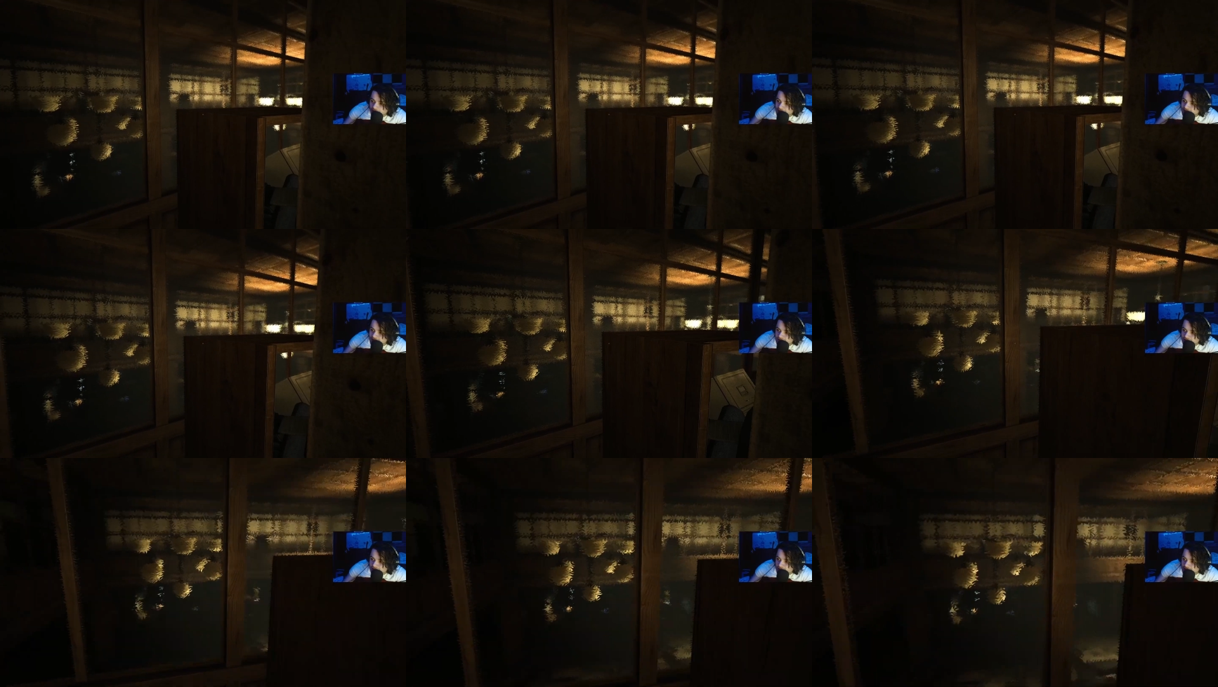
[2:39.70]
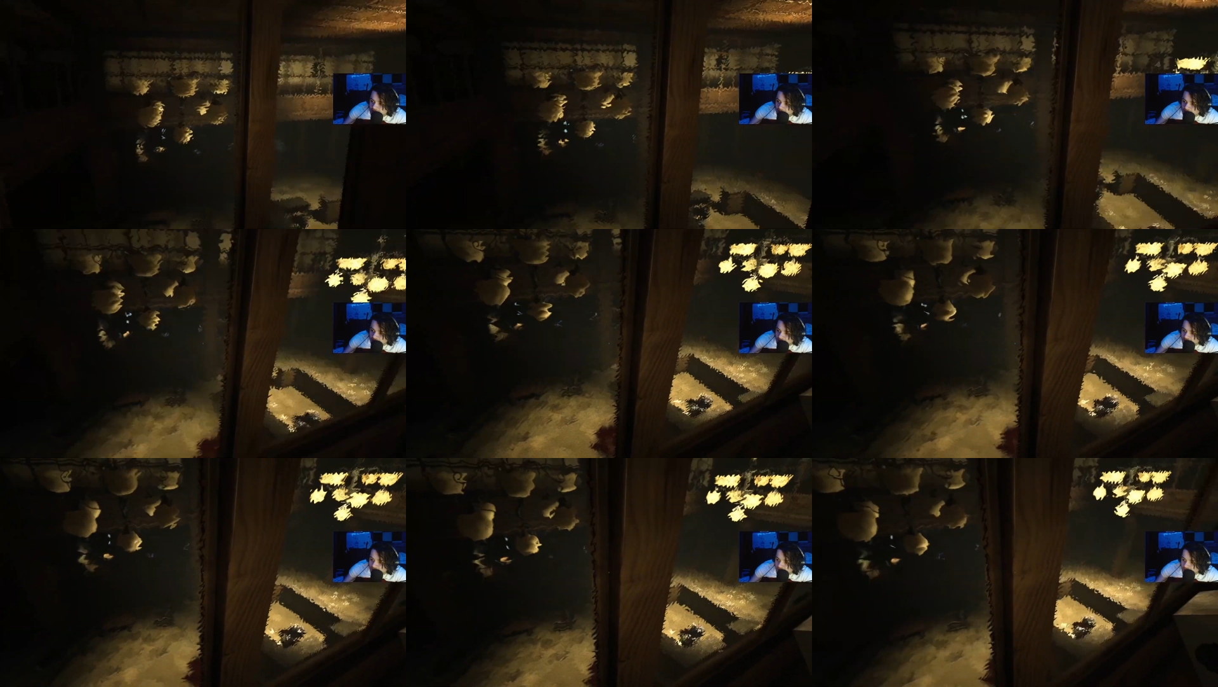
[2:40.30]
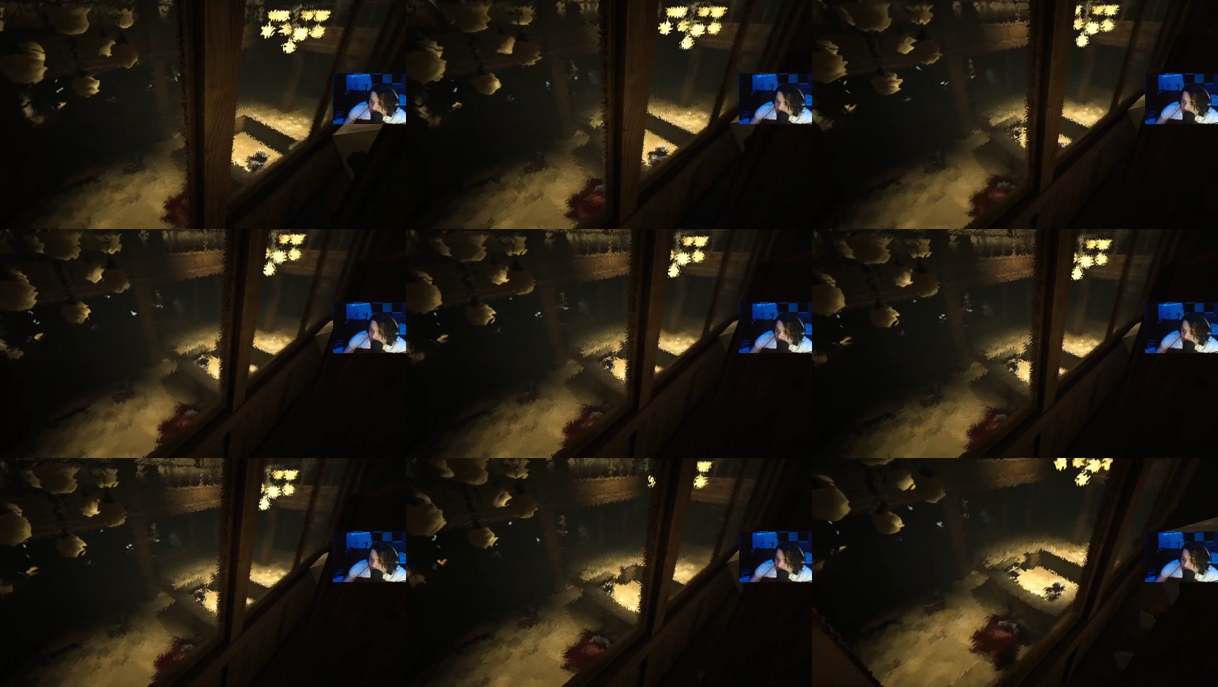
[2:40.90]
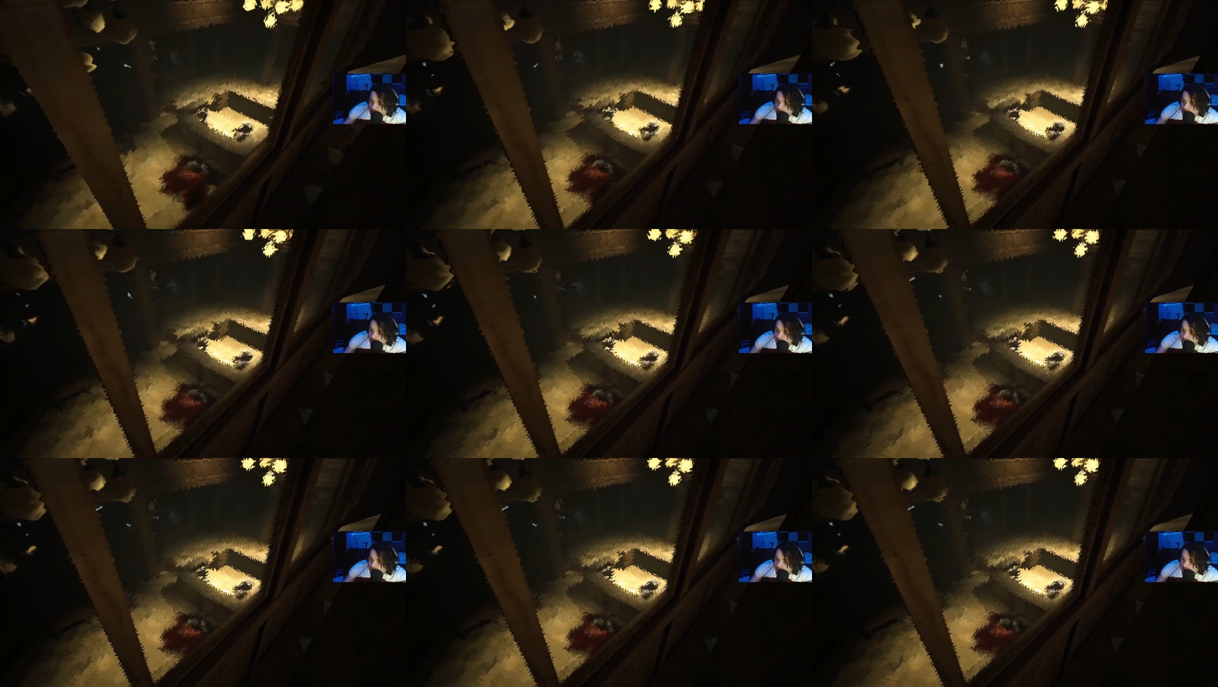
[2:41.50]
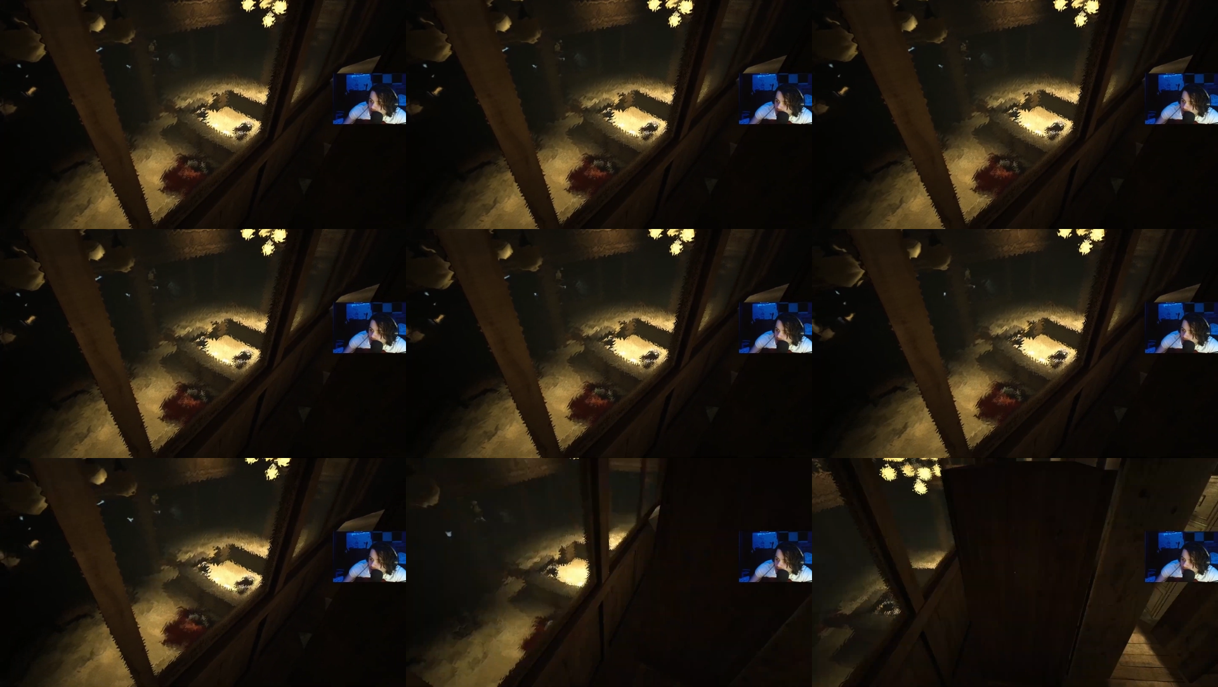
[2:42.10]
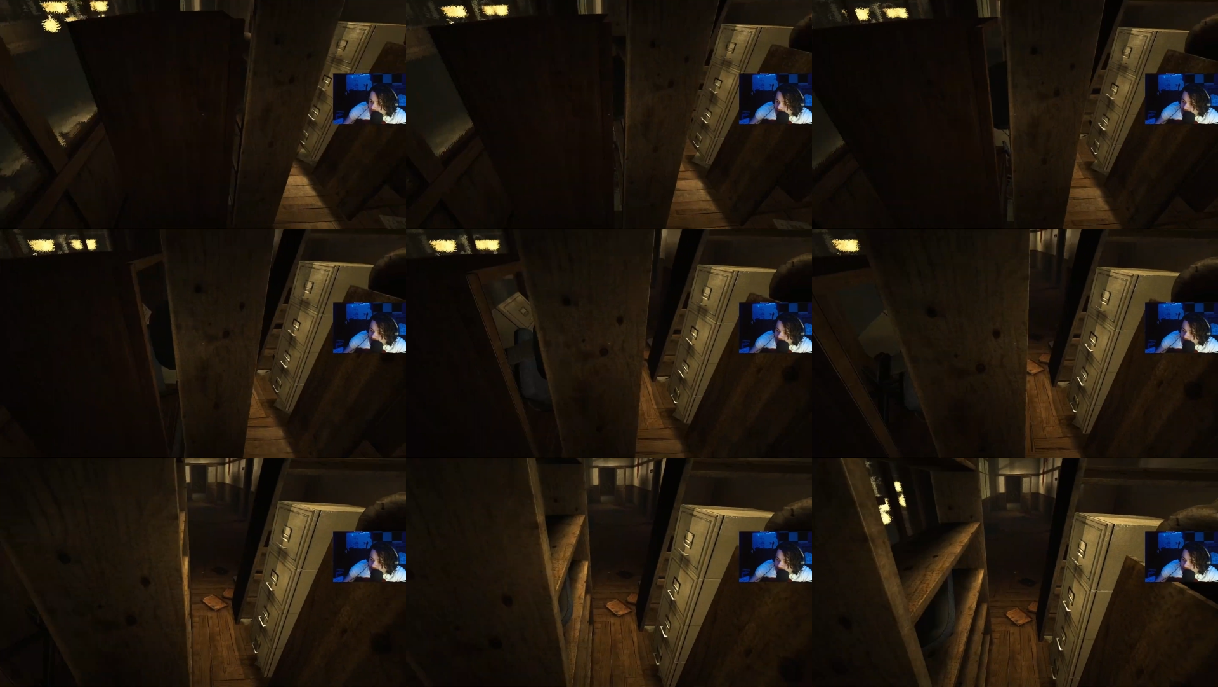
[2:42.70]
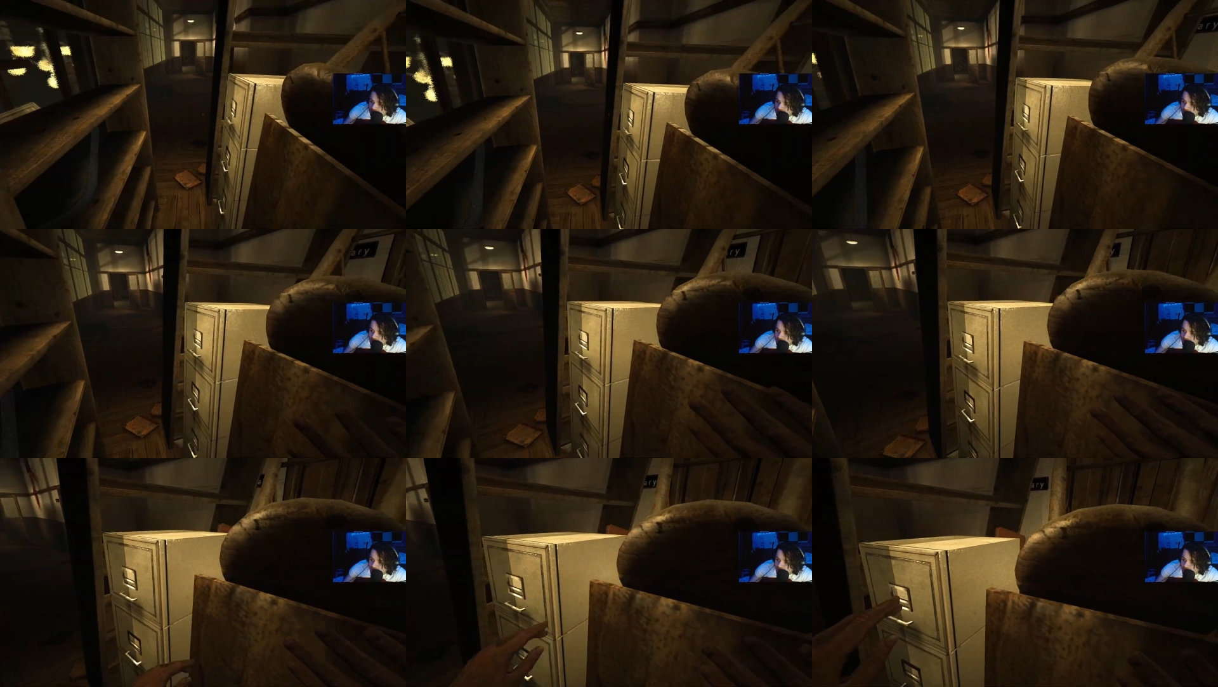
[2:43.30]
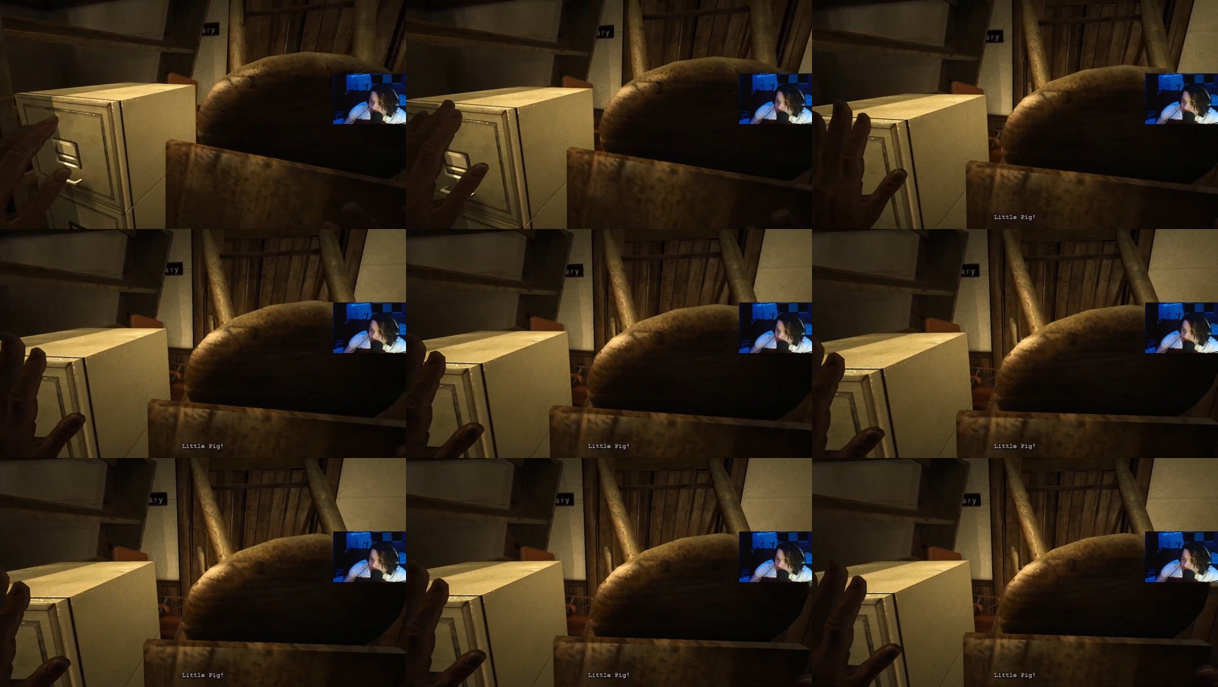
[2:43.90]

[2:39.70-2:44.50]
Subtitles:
No face is visible, so there are no lips to read.